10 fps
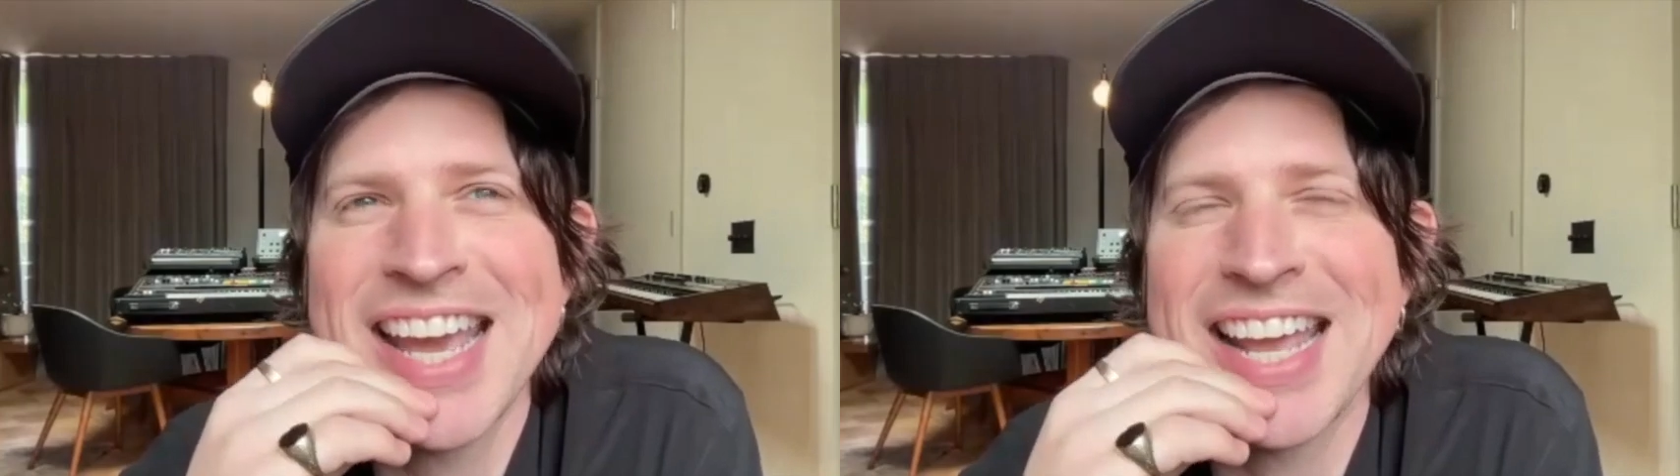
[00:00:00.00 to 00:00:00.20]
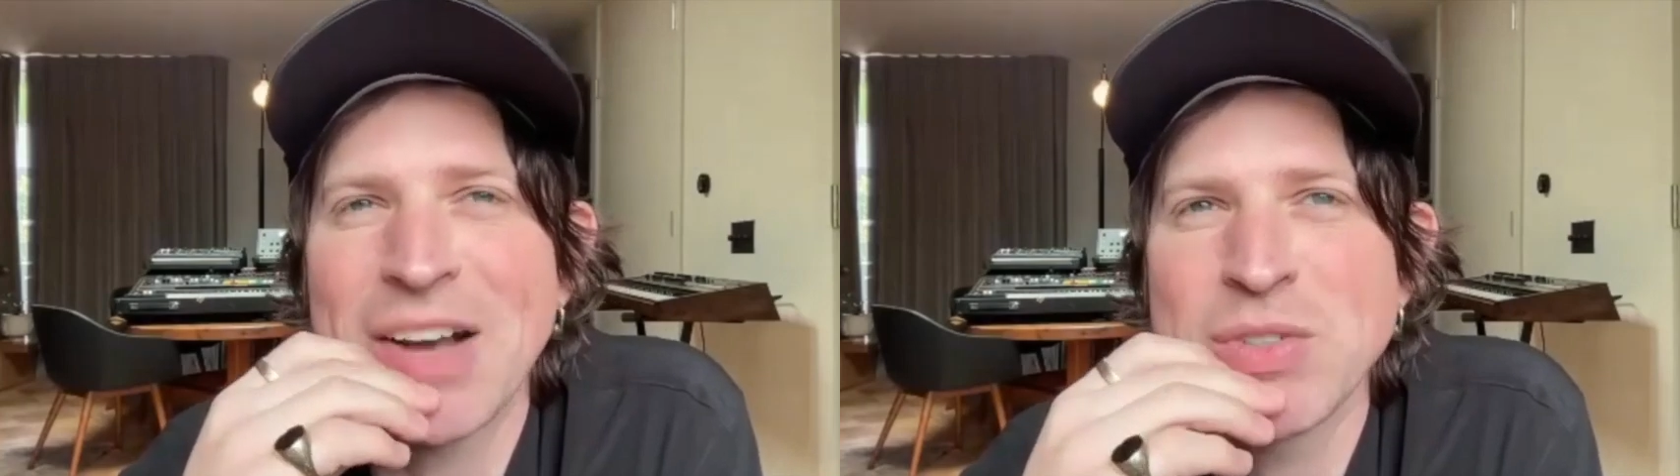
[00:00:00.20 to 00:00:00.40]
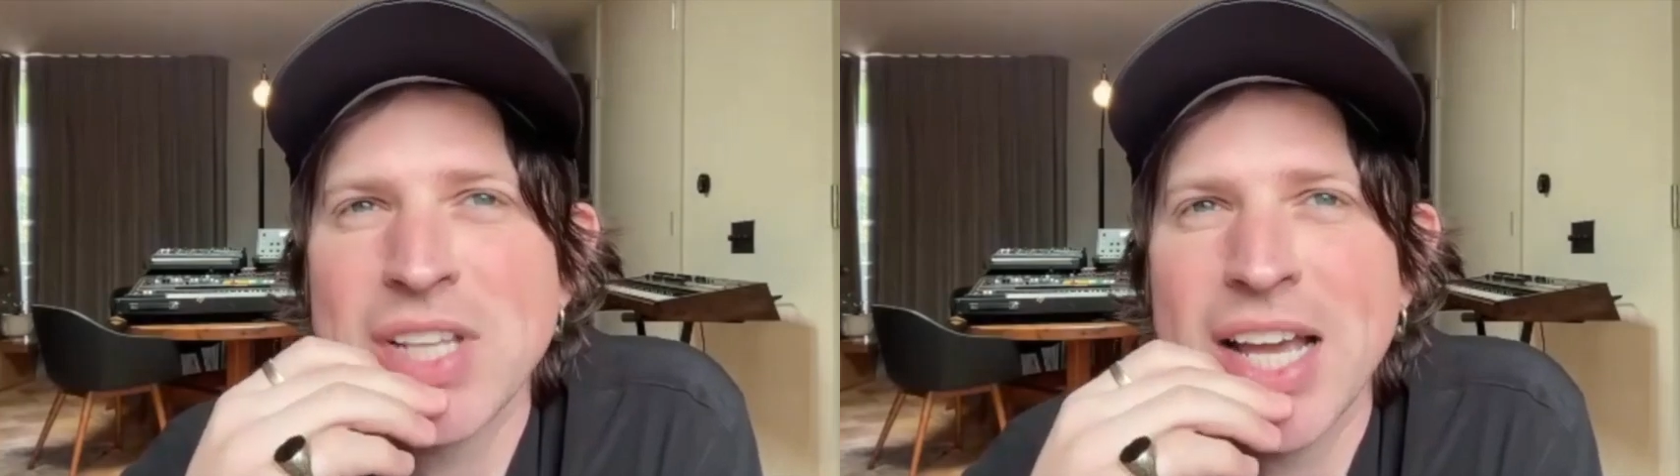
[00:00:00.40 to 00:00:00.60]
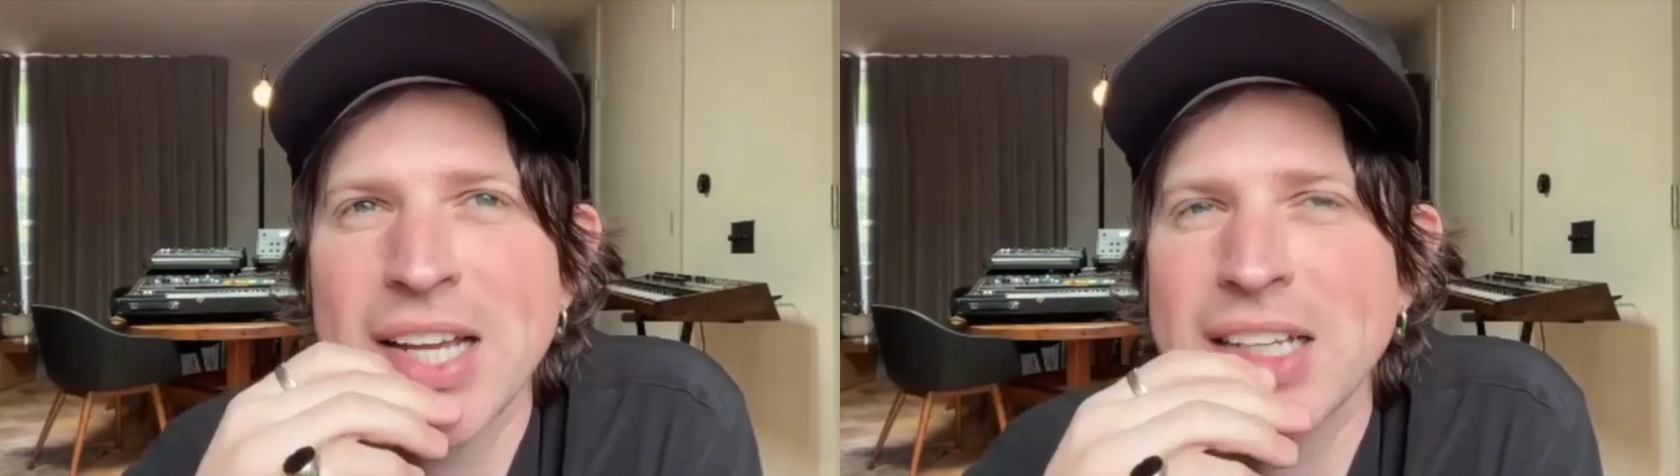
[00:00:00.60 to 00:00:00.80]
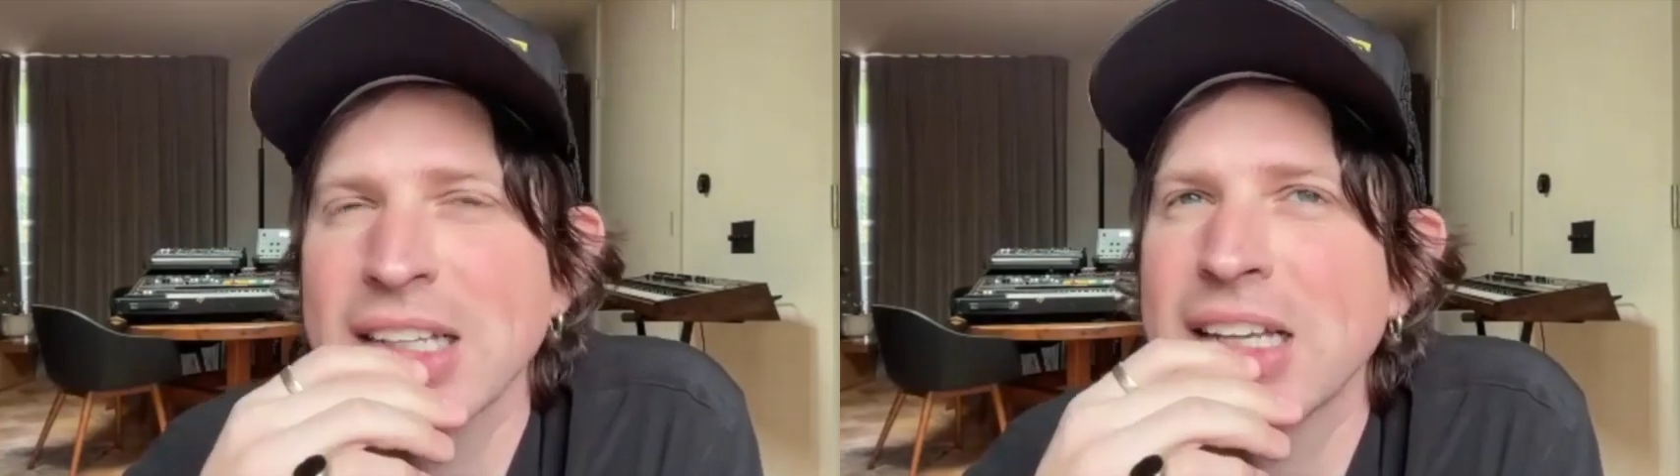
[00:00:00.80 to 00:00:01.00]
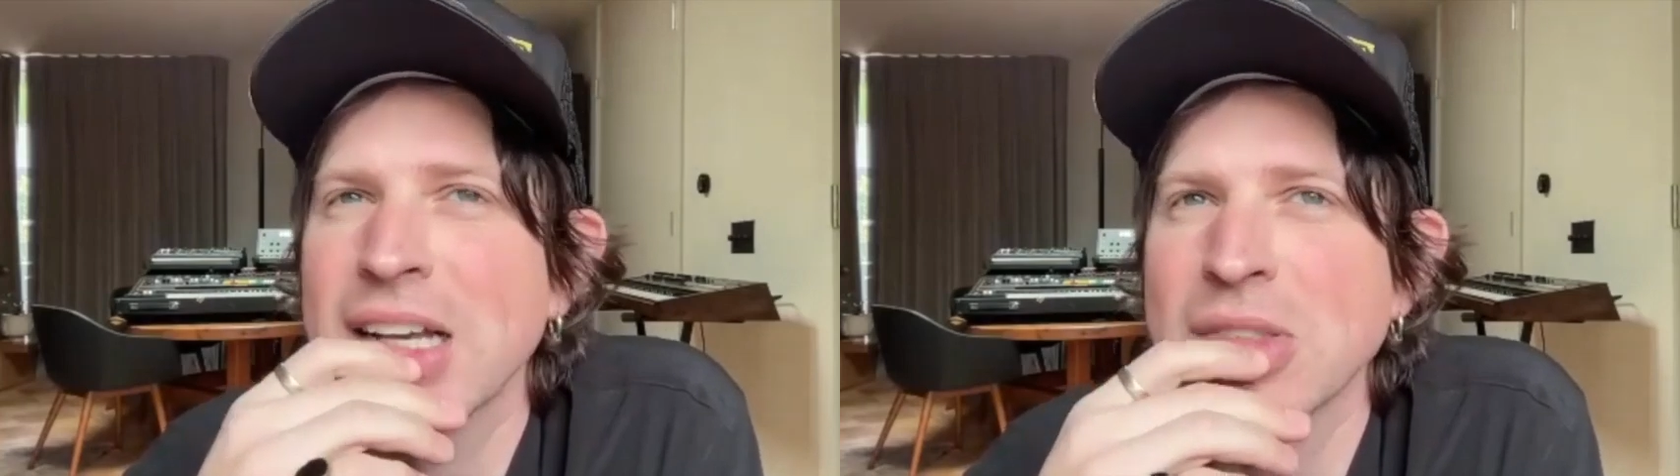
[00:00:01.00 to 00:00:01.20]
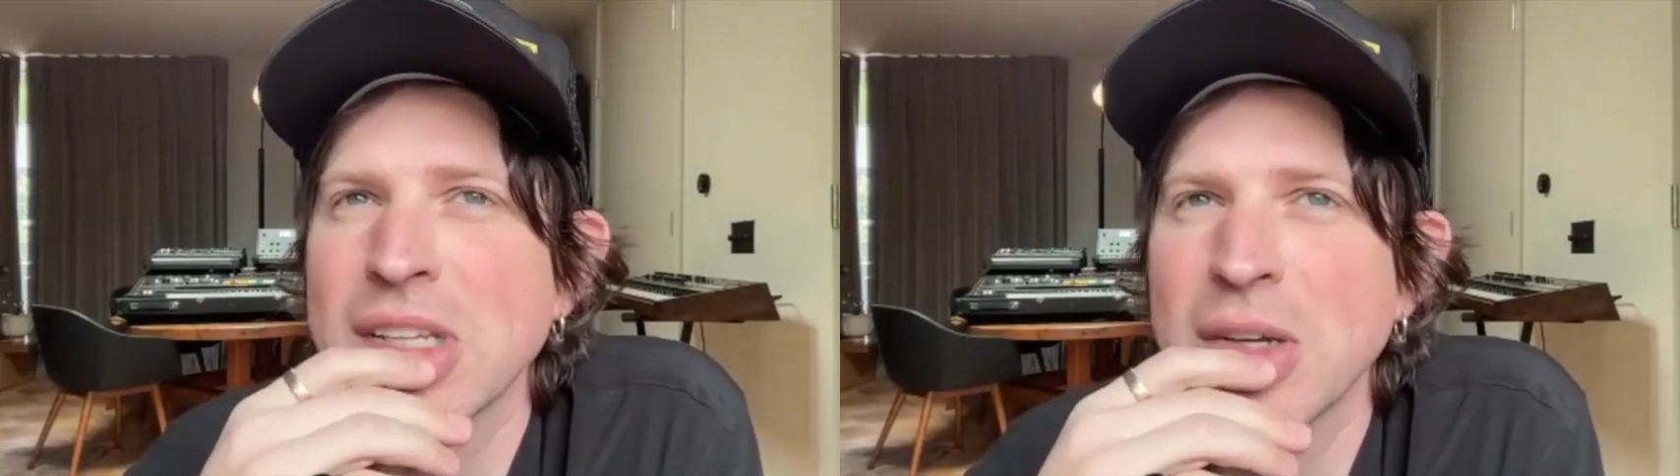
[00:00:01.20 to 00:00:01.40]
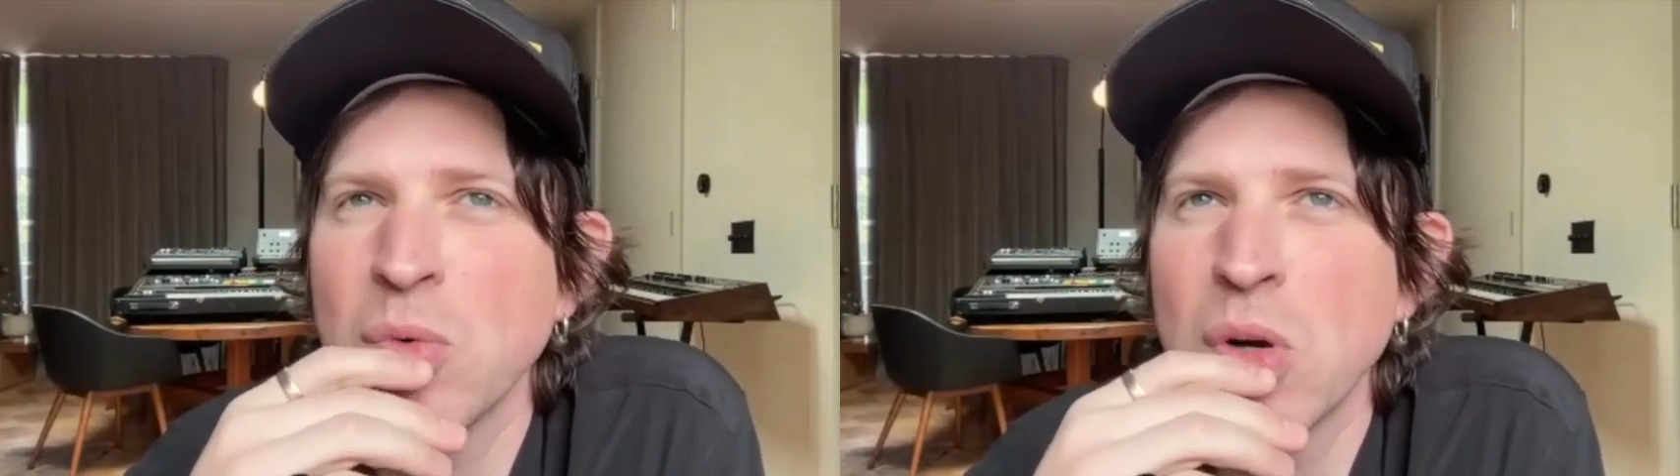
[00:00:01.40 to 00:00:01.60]
And I was like,
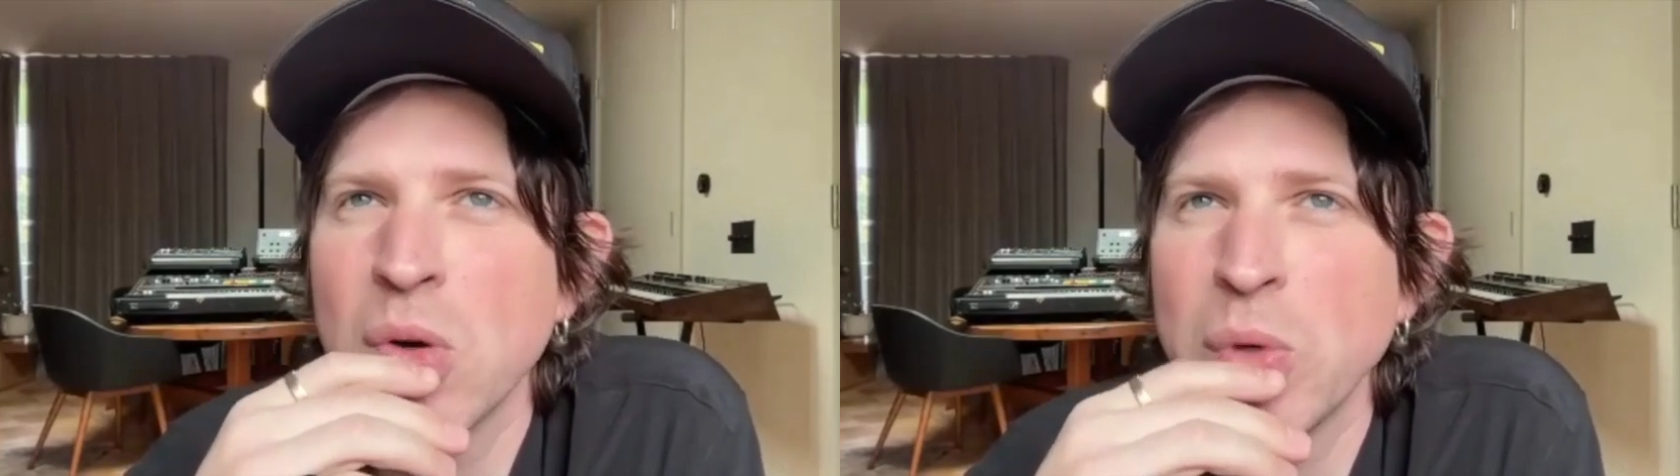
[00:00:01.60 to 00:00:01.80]
"Well,